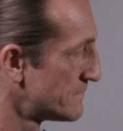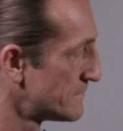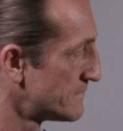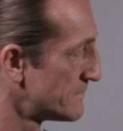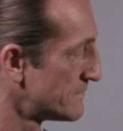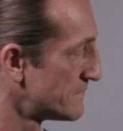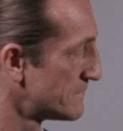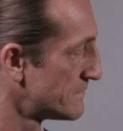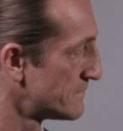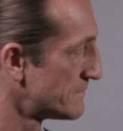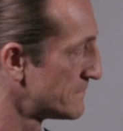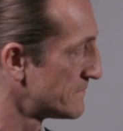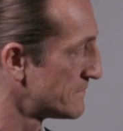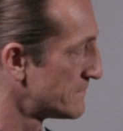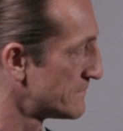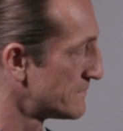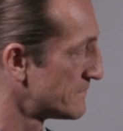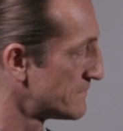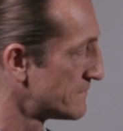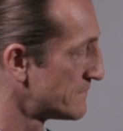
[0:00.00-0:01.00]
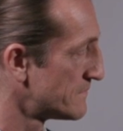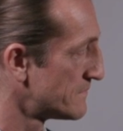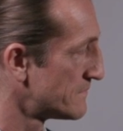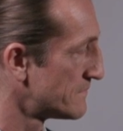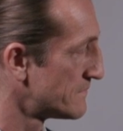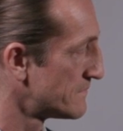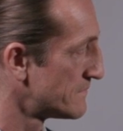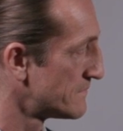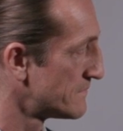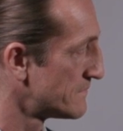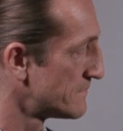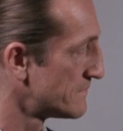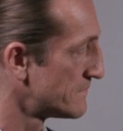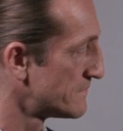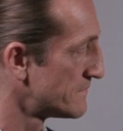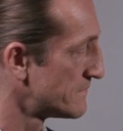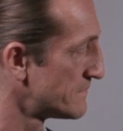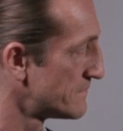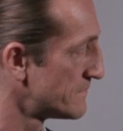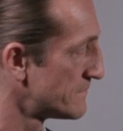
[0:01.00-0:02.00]

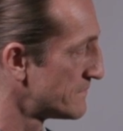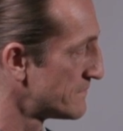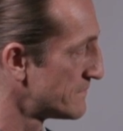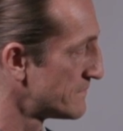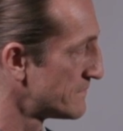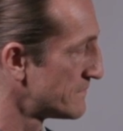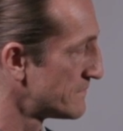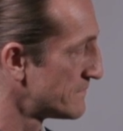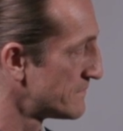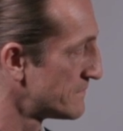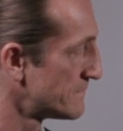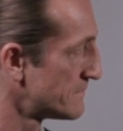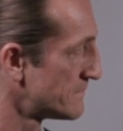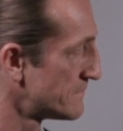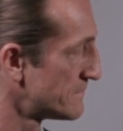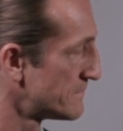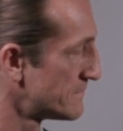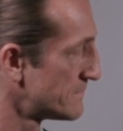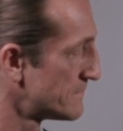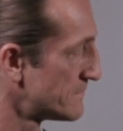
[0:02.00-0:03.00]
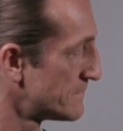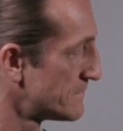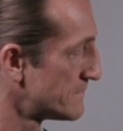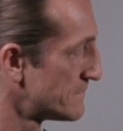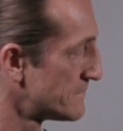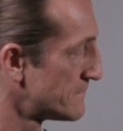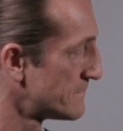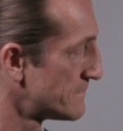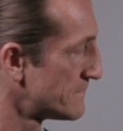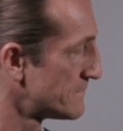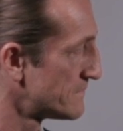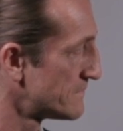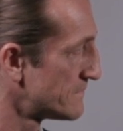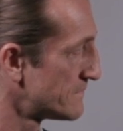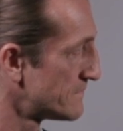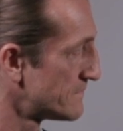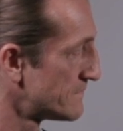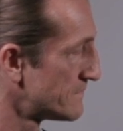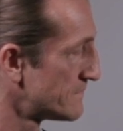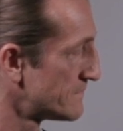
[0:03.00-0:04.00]

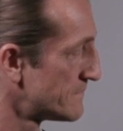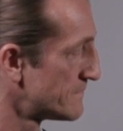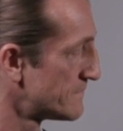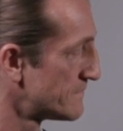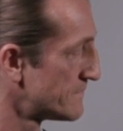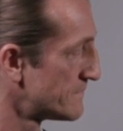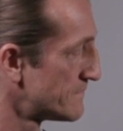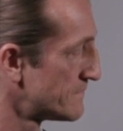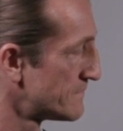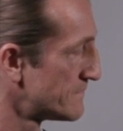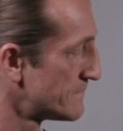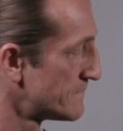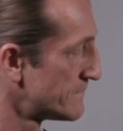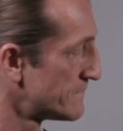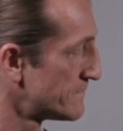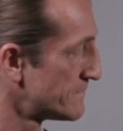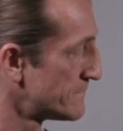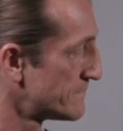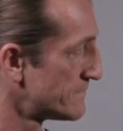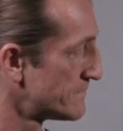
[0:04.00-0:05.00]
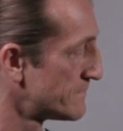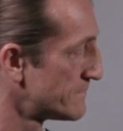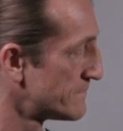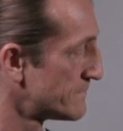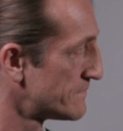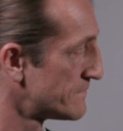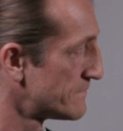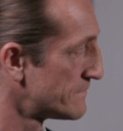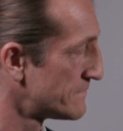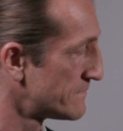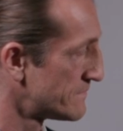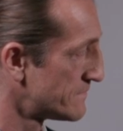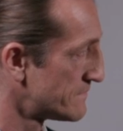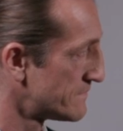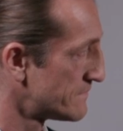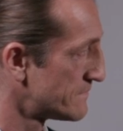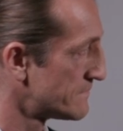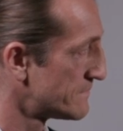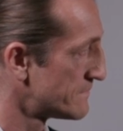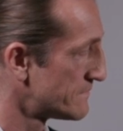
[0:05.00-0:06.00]

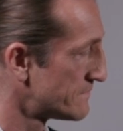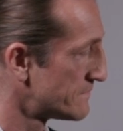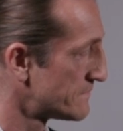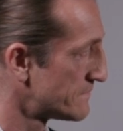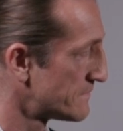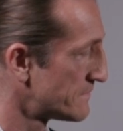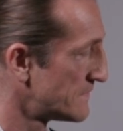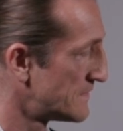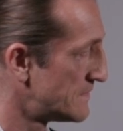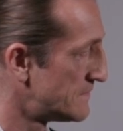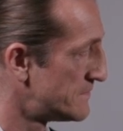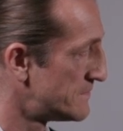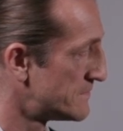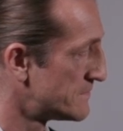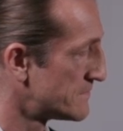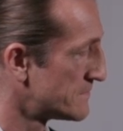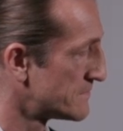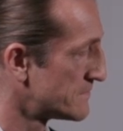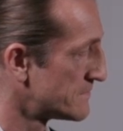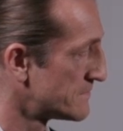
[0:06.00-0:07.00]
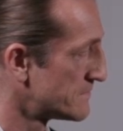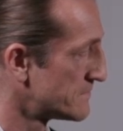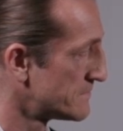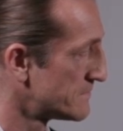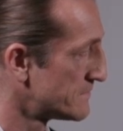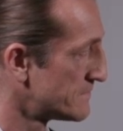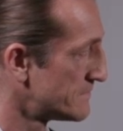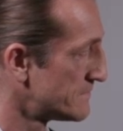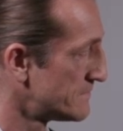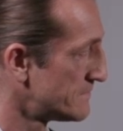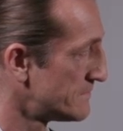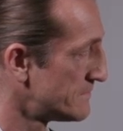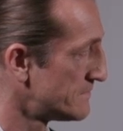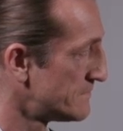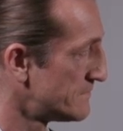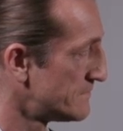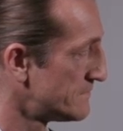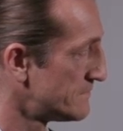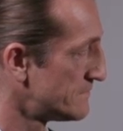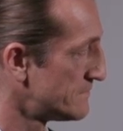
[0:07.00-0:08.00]

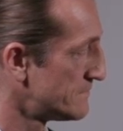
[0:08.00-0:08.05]
(silent)